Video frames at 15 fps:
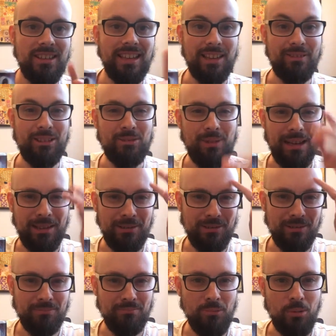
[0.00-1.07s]
And the reason why I
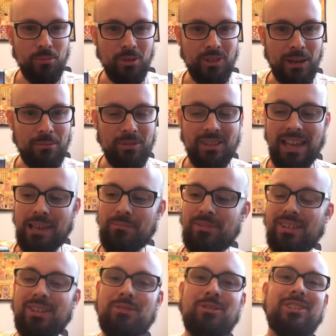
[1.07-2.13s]
mumbled that with games
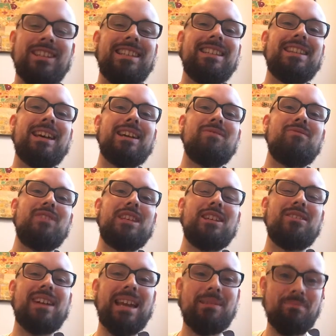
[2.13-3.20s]
there is because I did that
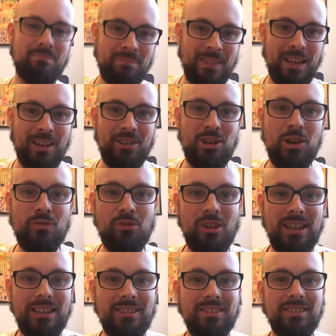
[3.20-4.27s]
video game cover
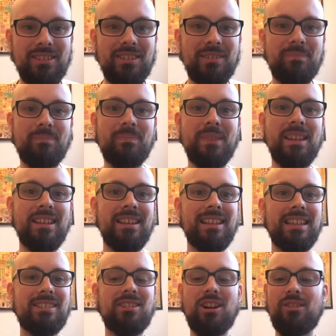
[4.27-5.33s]
on it on the
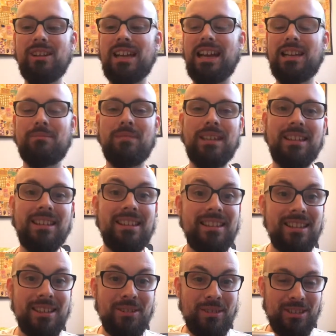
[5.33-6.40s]
Guitar Academy.
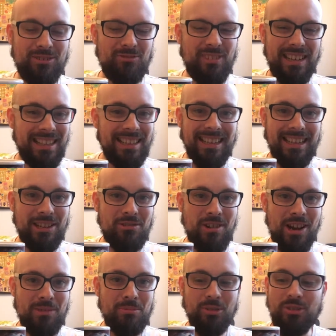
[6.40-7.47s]
It's really an
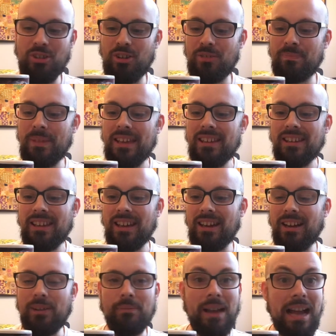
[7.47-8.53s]
incredible song.
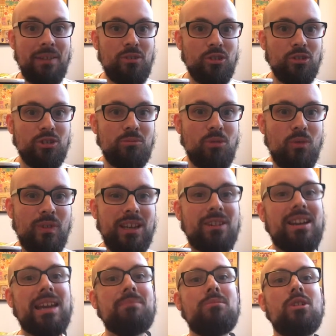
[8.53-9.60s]
I have got some more video
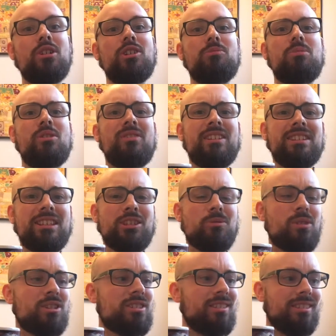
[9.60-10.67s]
game mugs, but they're in a
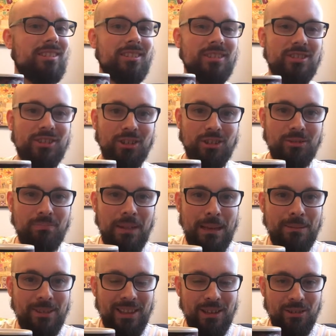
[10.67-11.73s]
dishwasher, so
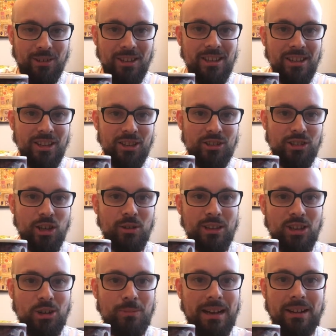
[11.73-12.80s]
maybe they'll slowly
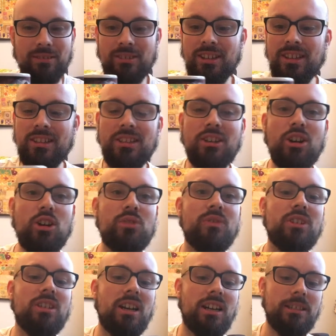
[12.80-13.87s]
come out over
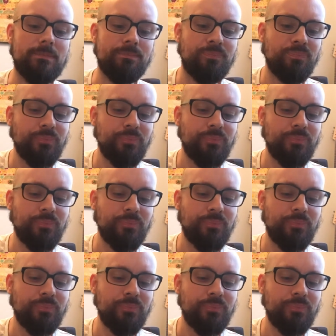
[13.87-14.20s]
time.